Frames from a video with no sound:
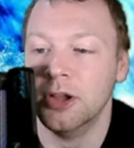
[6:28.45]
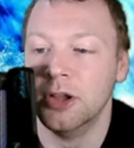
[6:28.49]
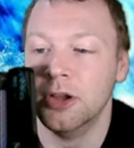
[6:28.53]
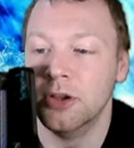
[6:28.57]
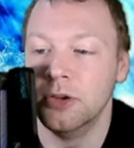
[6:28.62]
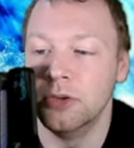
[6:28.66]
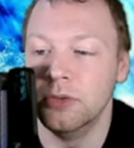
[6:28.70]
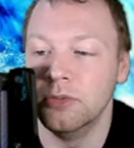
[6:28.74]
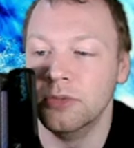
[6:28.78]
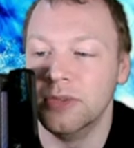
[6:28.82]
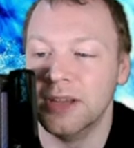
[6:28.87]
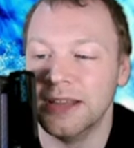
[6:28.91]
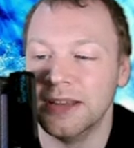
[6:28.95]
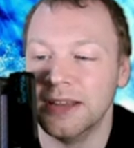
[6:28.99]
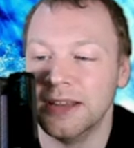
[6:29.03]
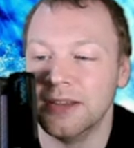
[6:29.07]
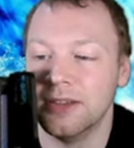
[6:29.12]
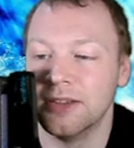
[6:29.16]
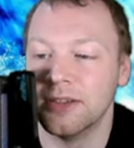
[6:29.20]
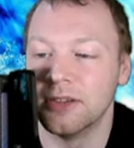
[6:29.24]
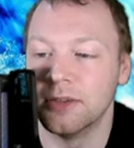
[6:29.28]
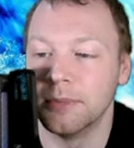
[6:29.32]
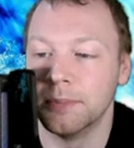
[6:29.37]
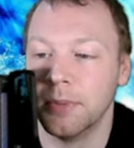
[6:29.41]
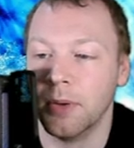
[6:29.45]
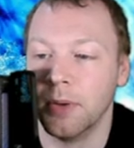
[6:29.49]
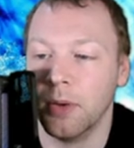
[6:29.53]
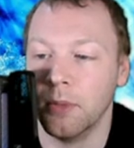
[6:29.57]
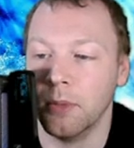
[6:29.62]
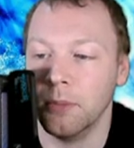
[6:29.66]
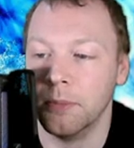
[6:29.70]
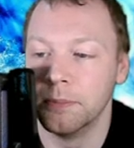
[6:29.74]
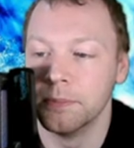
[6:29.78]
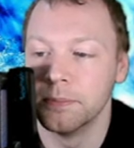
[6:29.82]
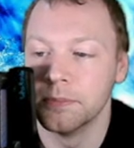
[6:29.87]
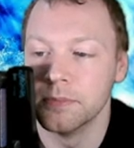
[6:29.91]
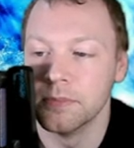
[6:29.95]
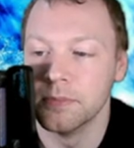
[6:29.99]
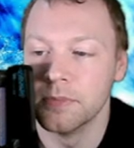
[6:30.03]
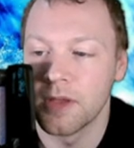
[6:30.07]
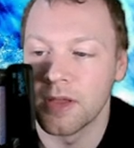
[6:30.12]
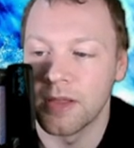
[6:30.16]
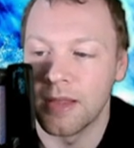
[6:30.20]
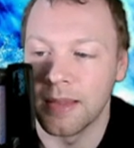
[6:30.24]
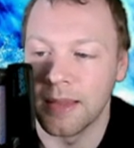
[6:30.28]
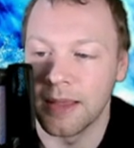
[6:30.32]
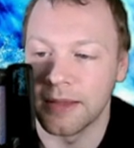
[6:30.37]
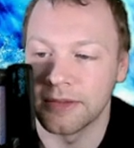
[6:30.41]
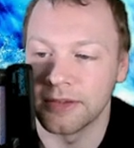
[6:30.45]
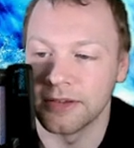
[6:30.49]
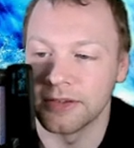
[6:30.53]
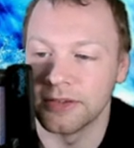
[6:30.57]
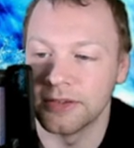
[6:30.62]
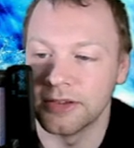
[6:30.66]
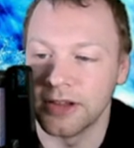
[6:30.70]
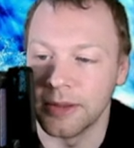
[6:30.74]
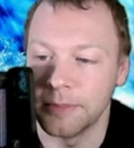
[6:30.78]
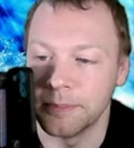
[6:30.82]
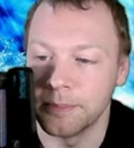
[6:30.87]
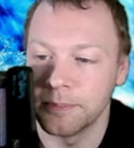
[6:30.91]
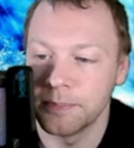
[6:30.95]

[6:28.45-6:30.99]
who need support, the letter said.